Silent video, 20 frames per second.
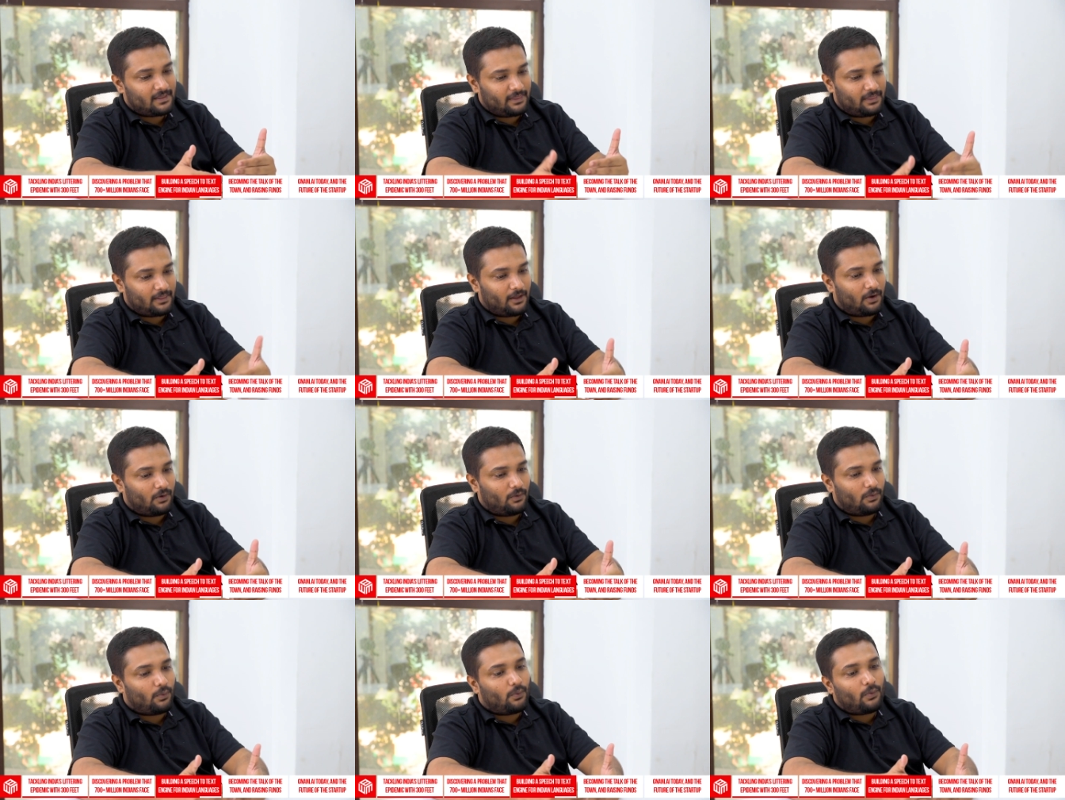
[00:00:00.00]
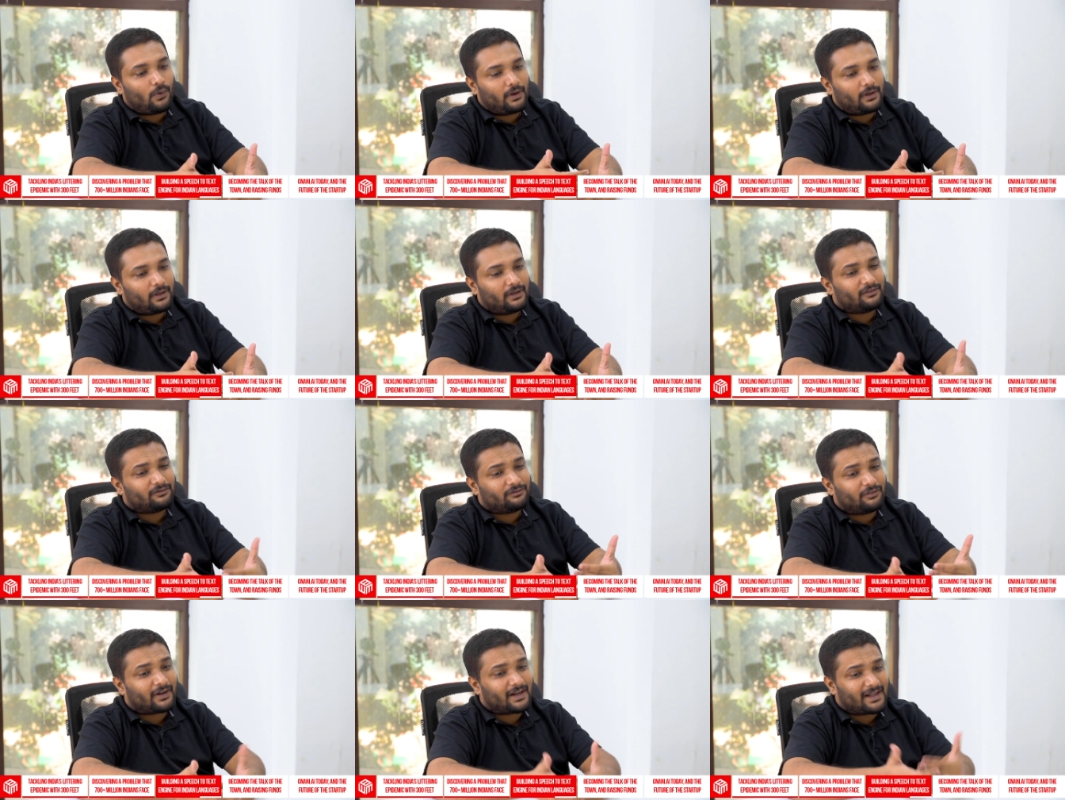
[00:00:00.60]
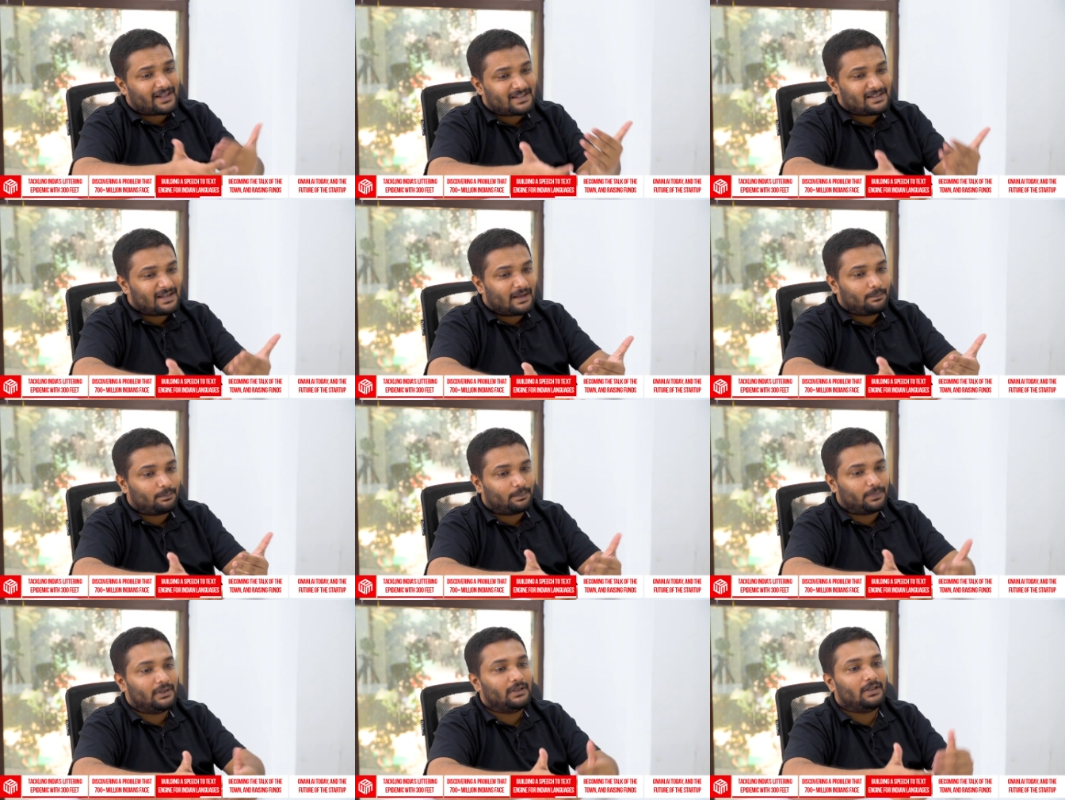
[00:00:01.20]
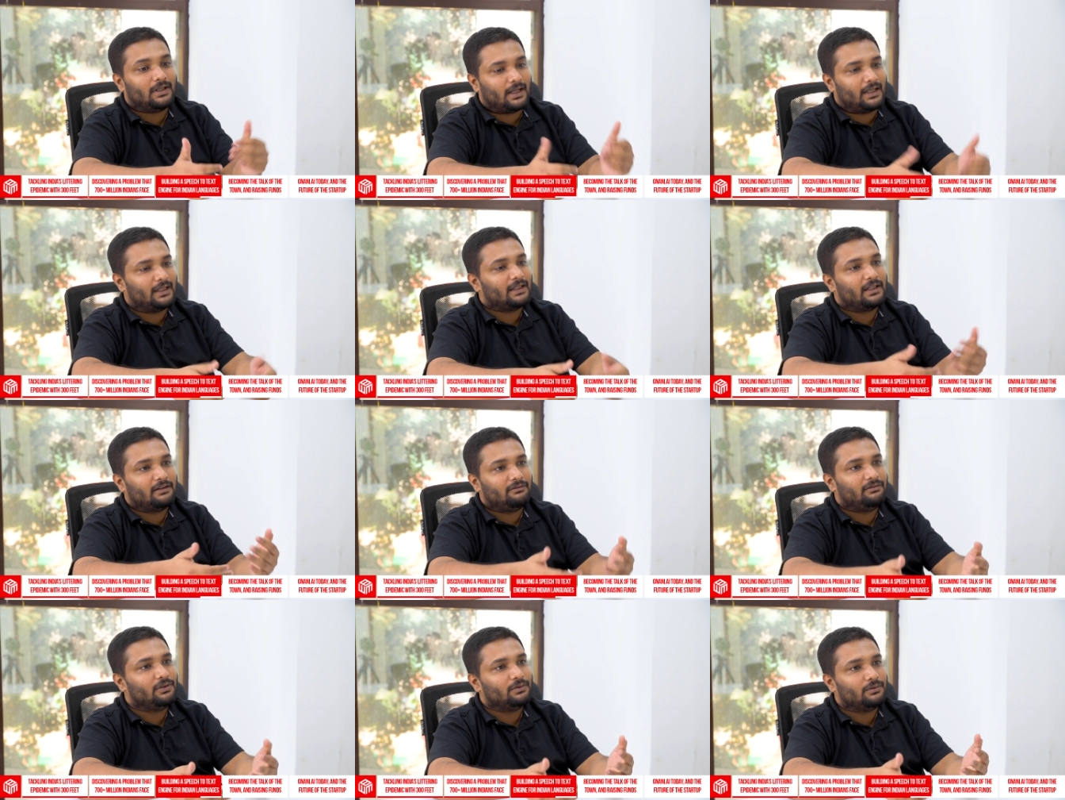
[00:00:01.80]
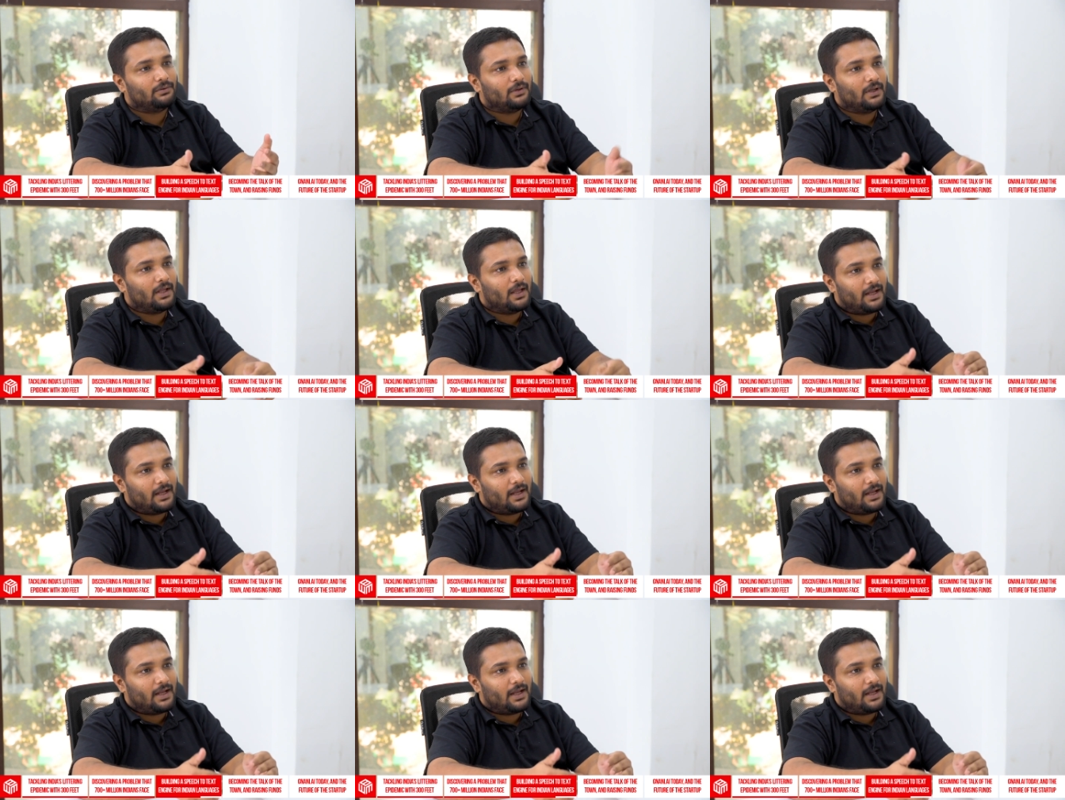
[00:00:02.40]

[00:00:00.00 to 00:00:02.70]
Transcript: Now, for example, I will give you,